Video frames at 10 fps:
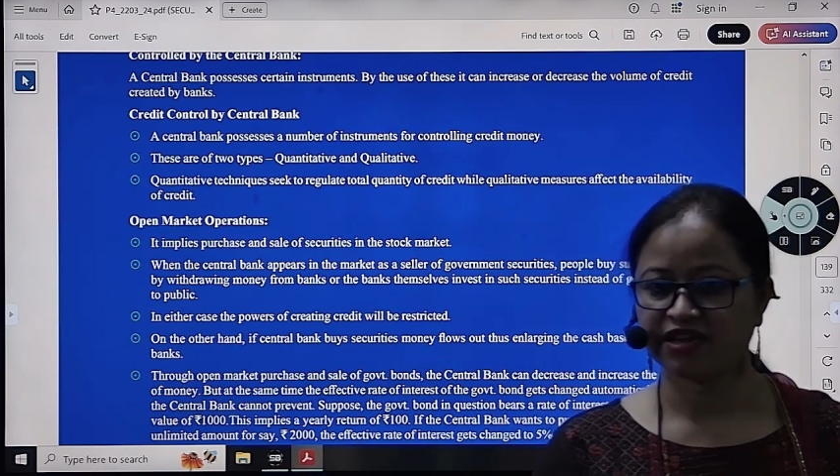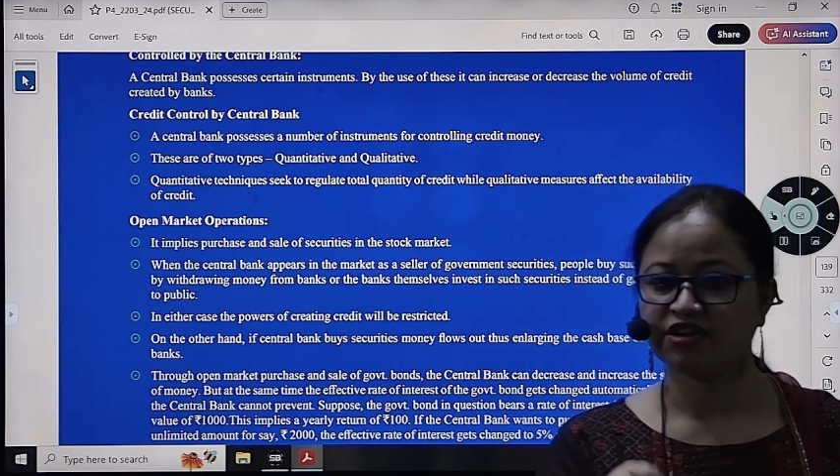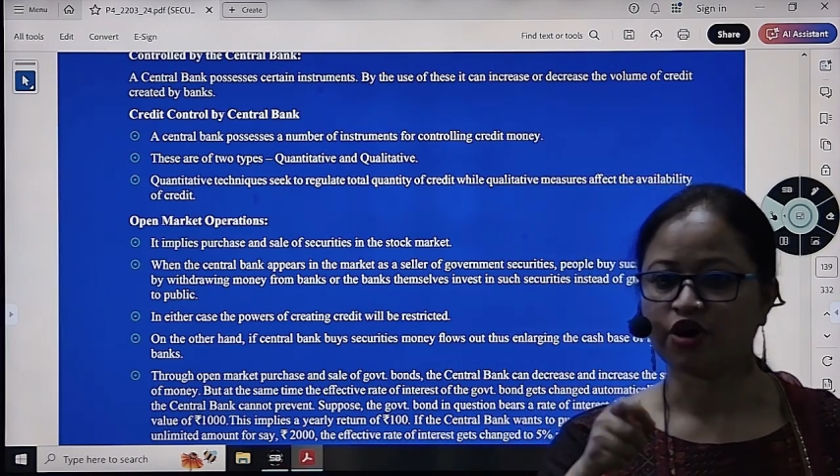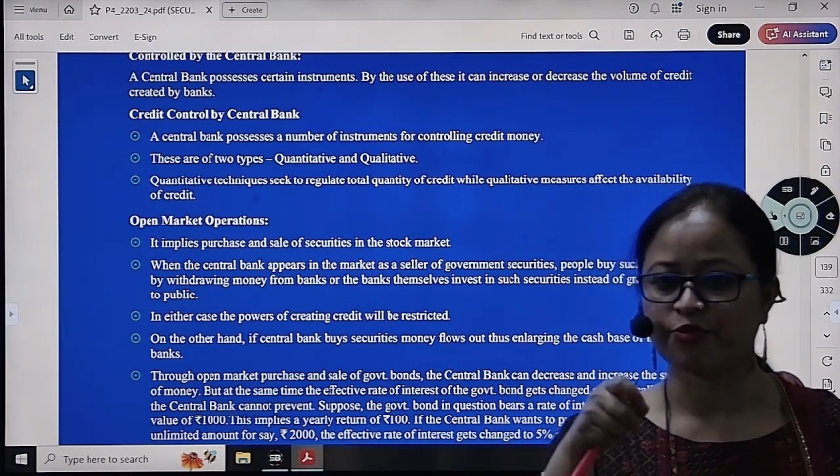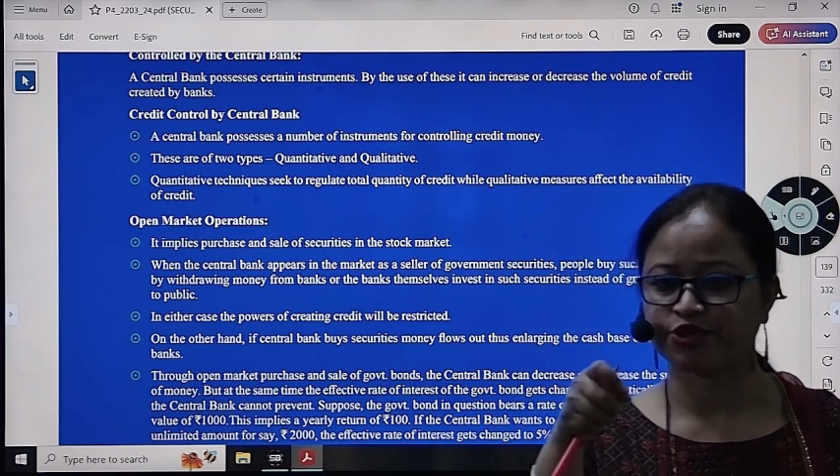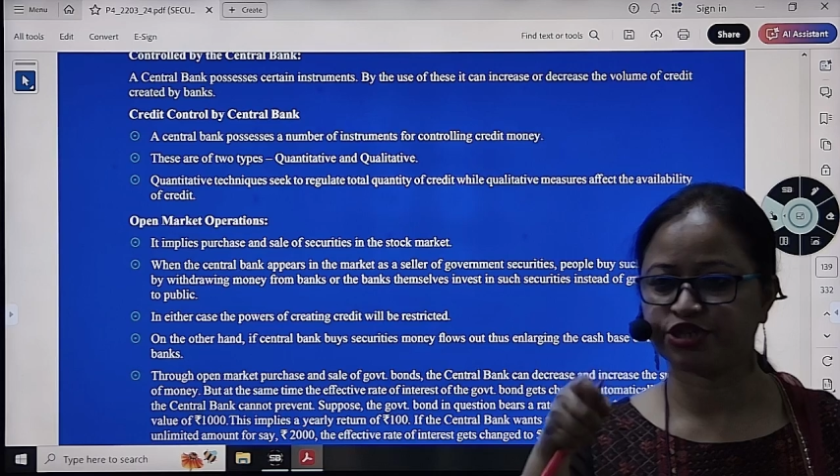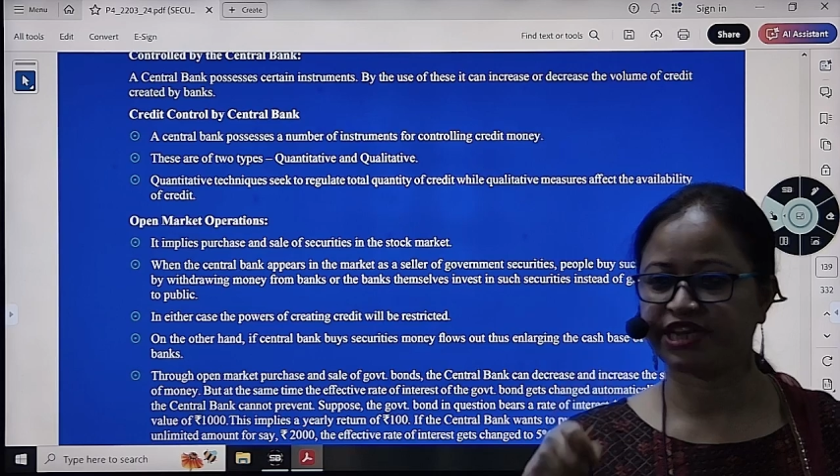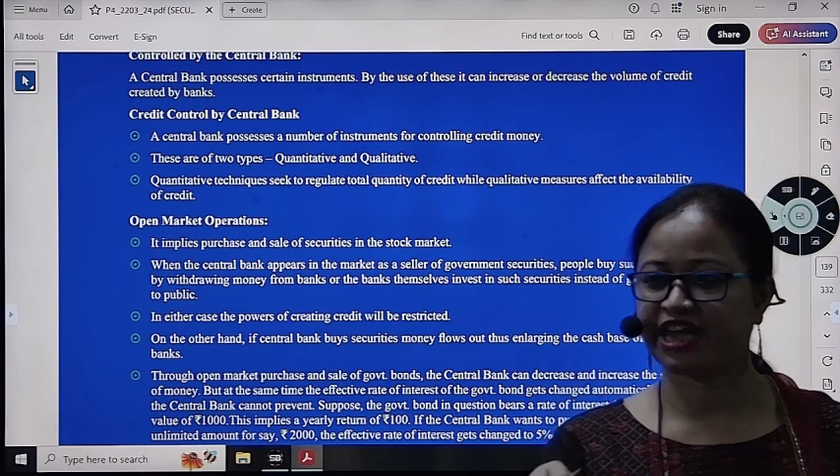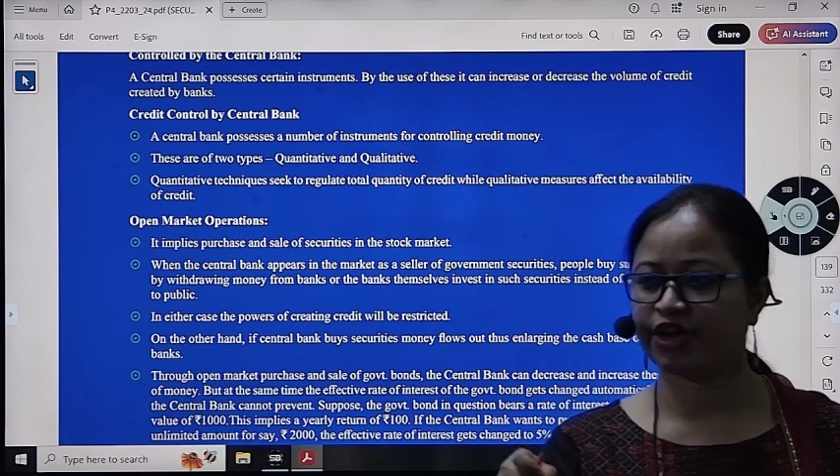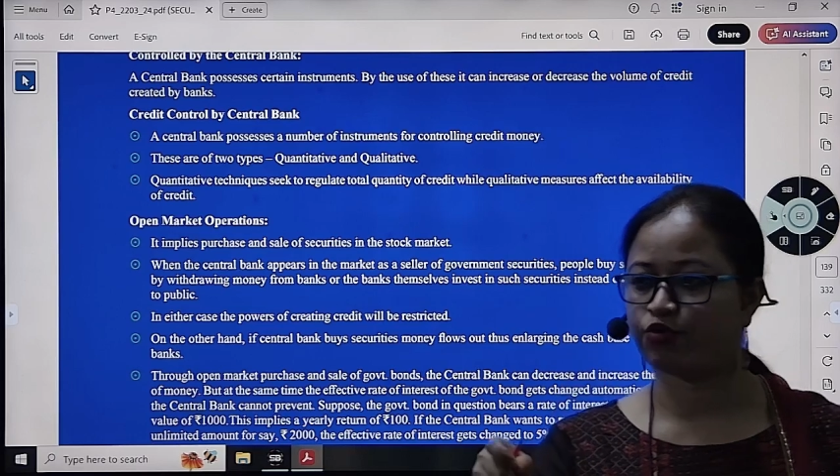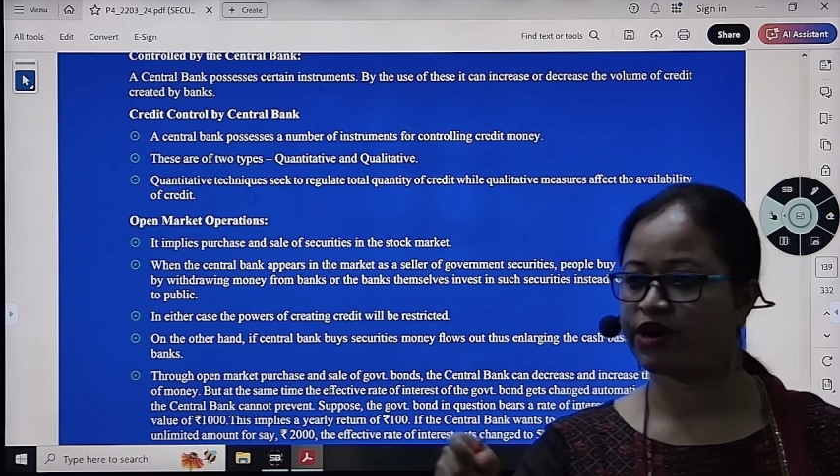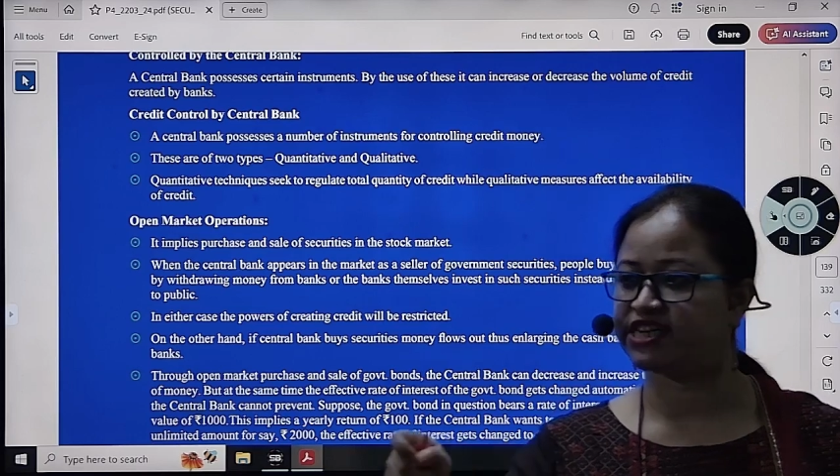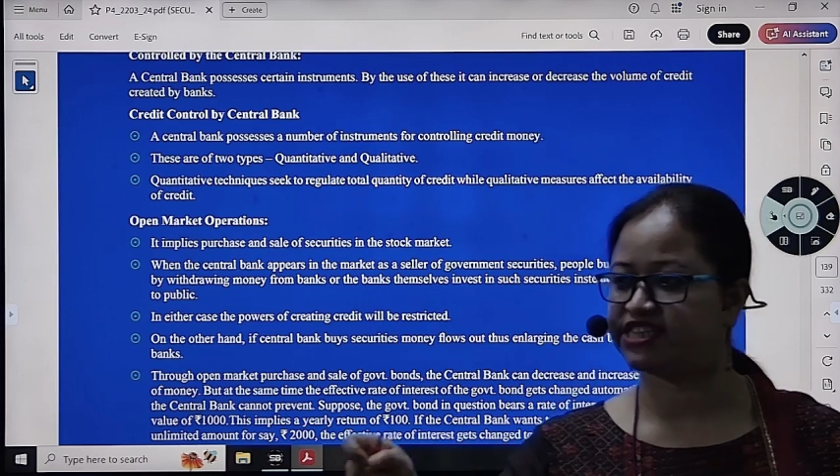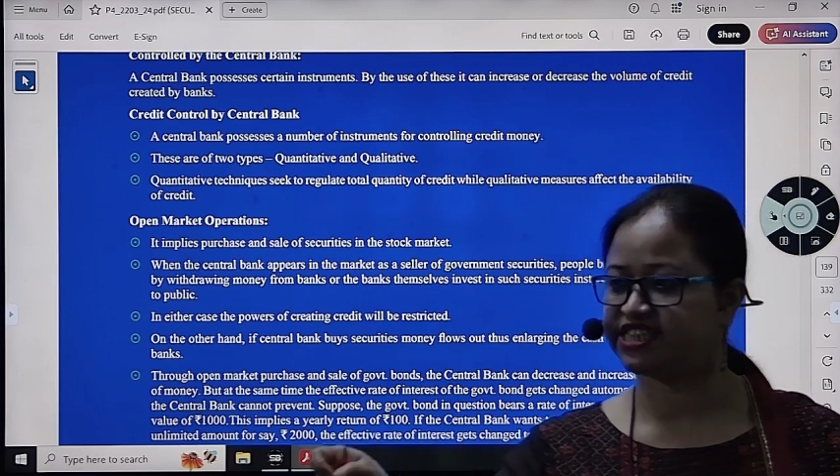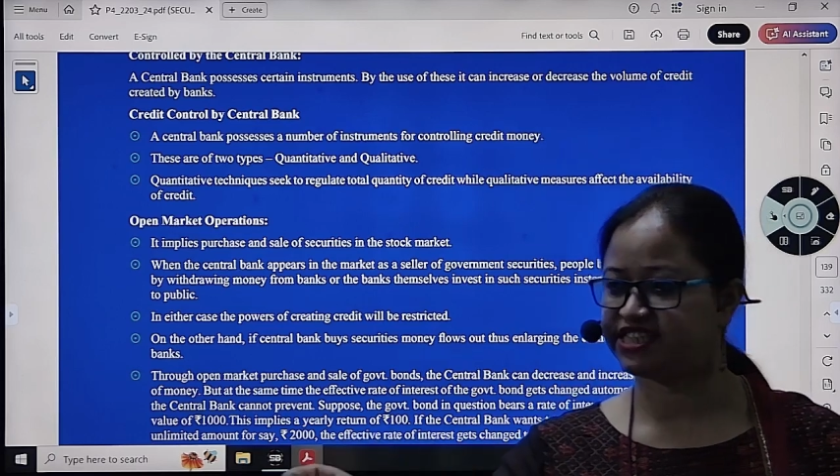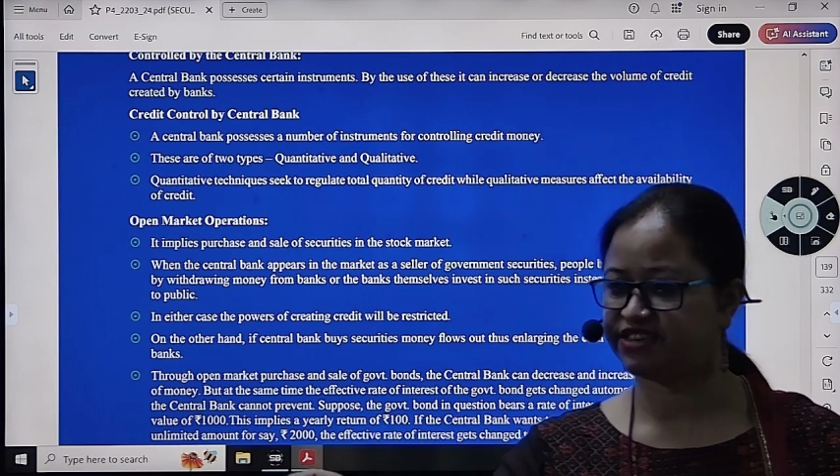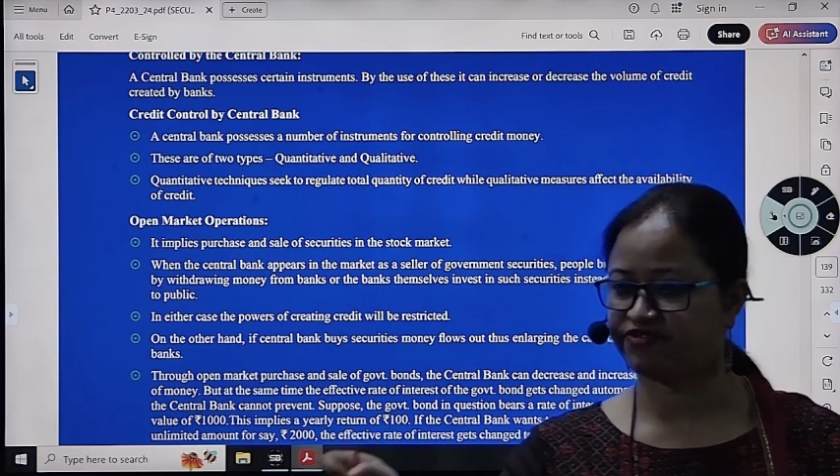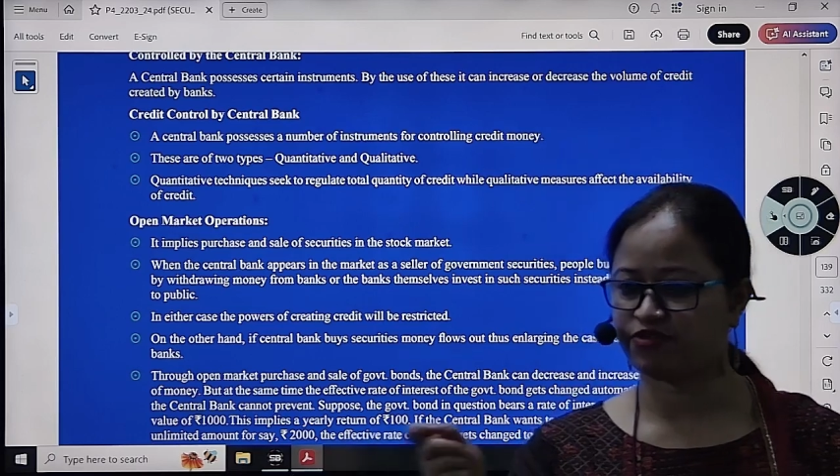Option A quantitative,